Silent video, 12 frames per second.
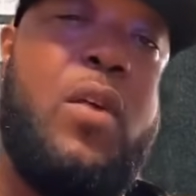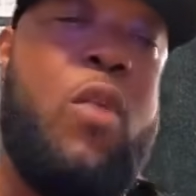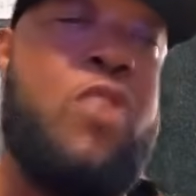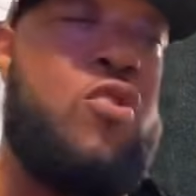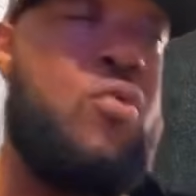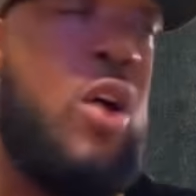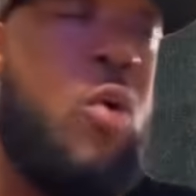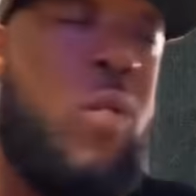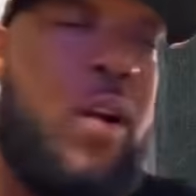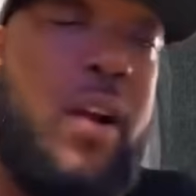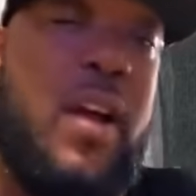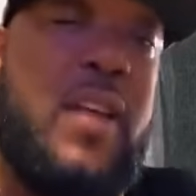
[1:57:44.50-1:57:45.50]
once you know
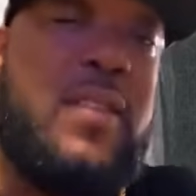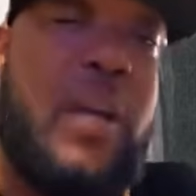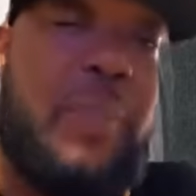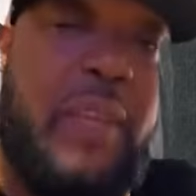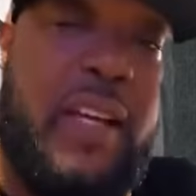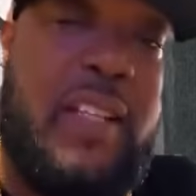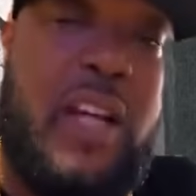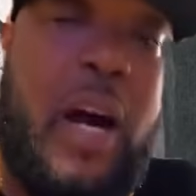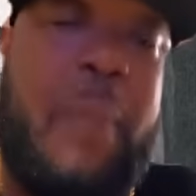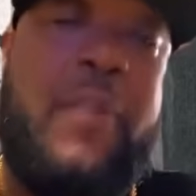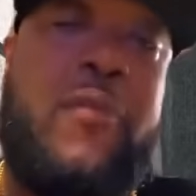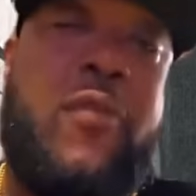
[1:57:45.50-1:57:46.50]
where something is
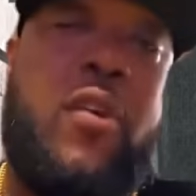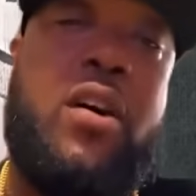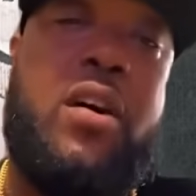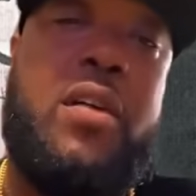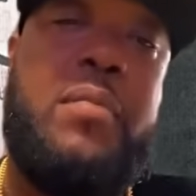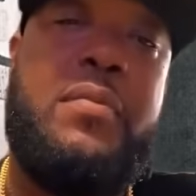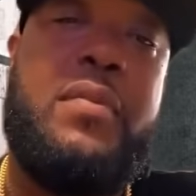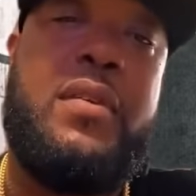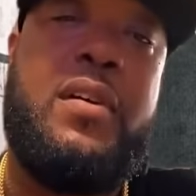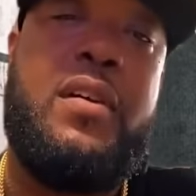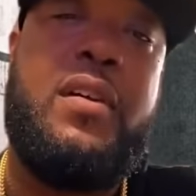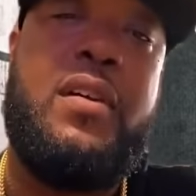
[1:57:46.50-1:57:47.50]
coming from,
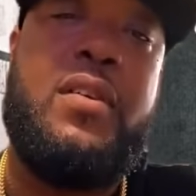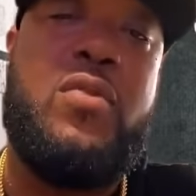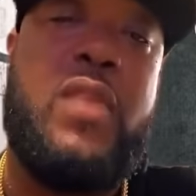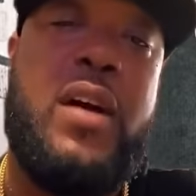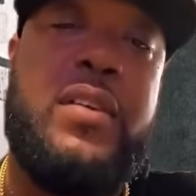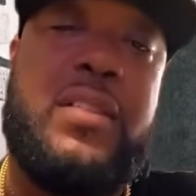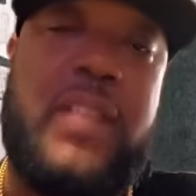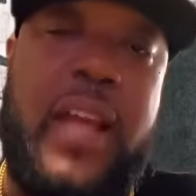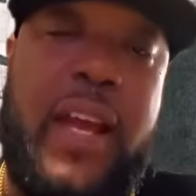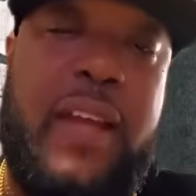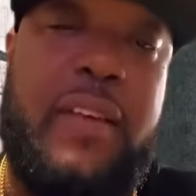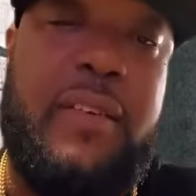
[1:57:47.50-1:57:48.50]
you
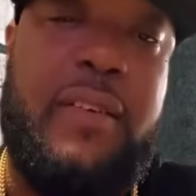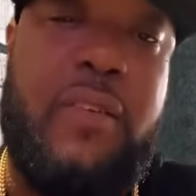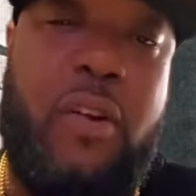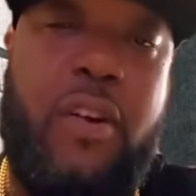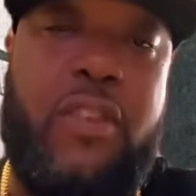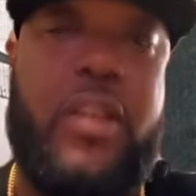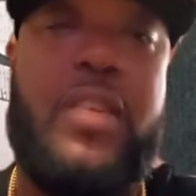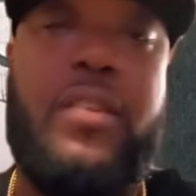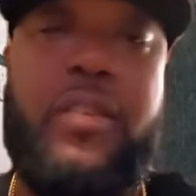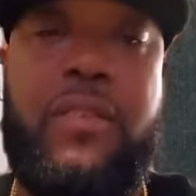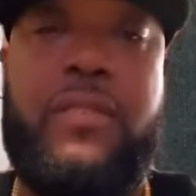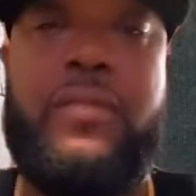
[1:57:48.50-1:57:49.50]
understand their
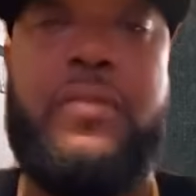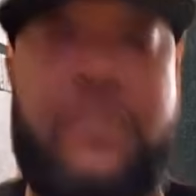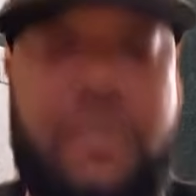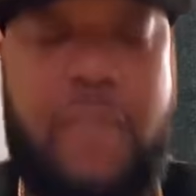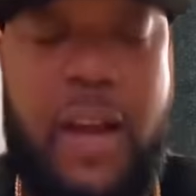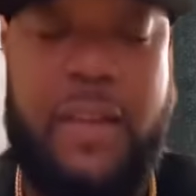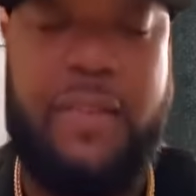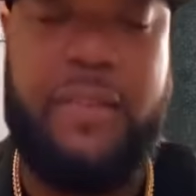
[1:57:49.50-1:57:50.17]
agenda, right?